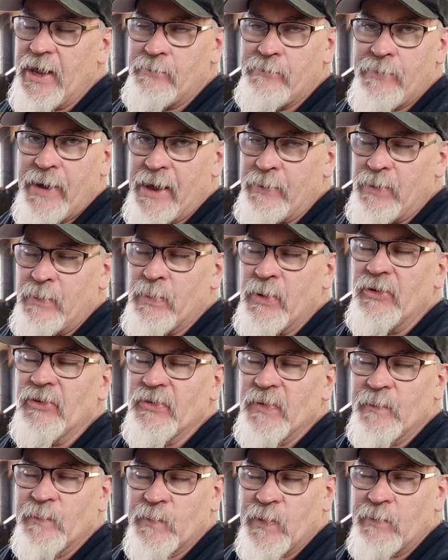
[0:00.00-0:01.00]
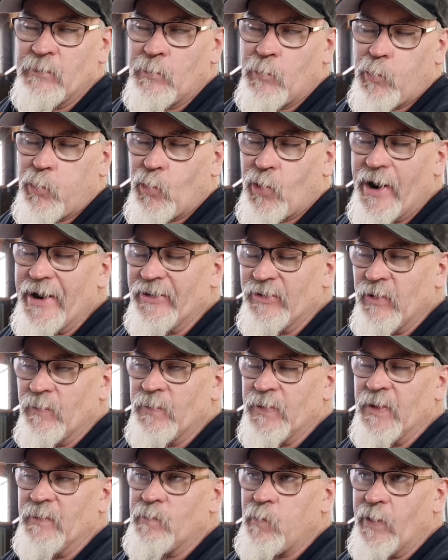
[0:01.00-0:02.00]
and maybe pinch the front brakes
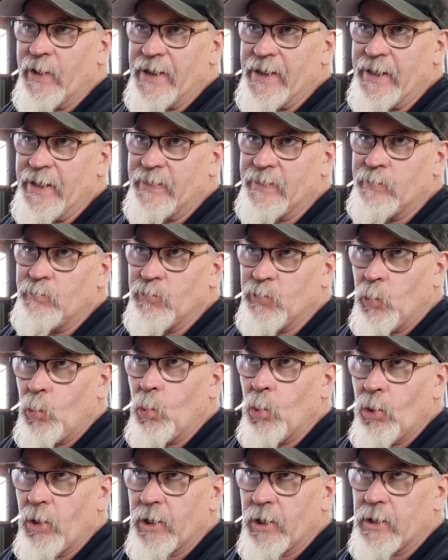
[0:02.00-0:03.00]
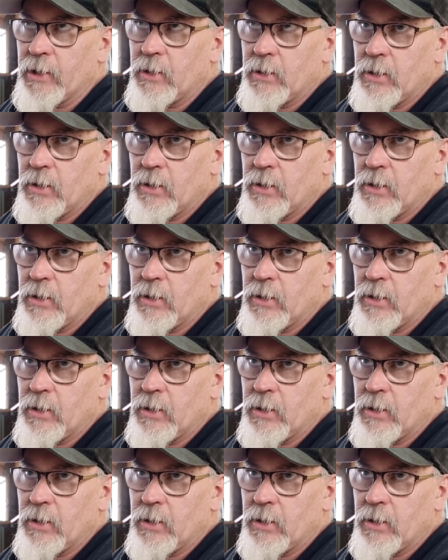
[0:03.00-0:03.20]
off it if I can get them to work